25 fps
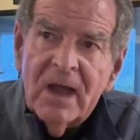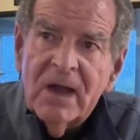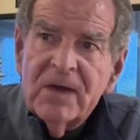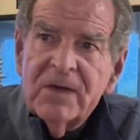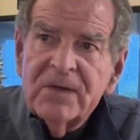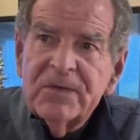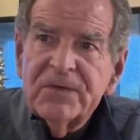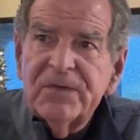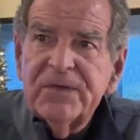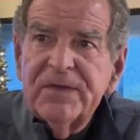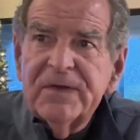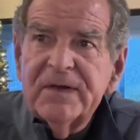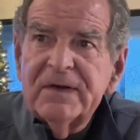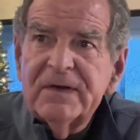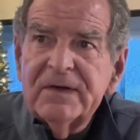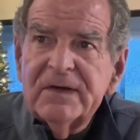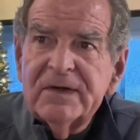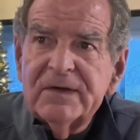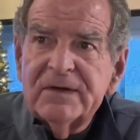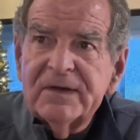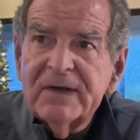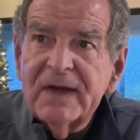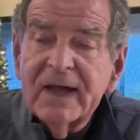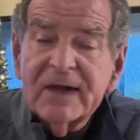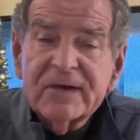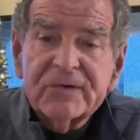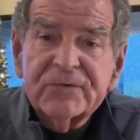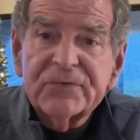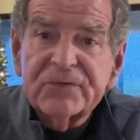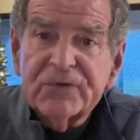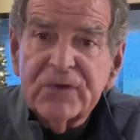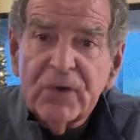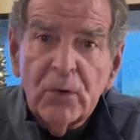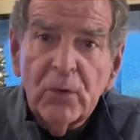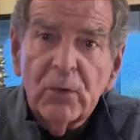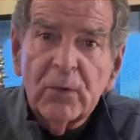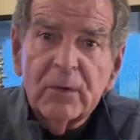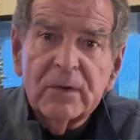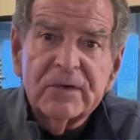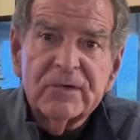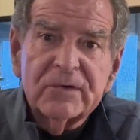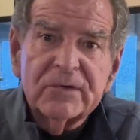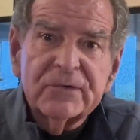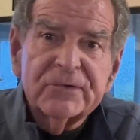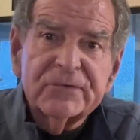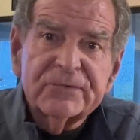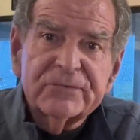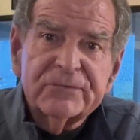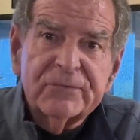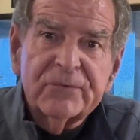The next
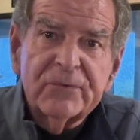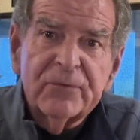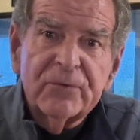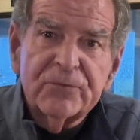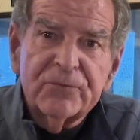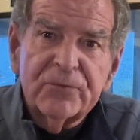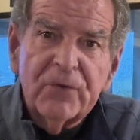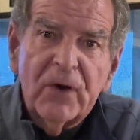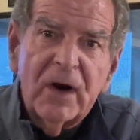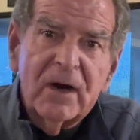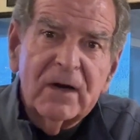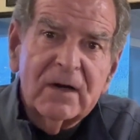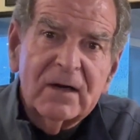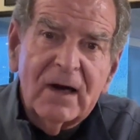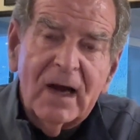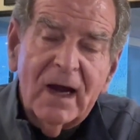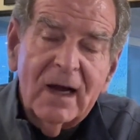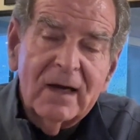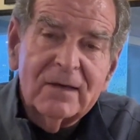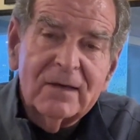lower rung I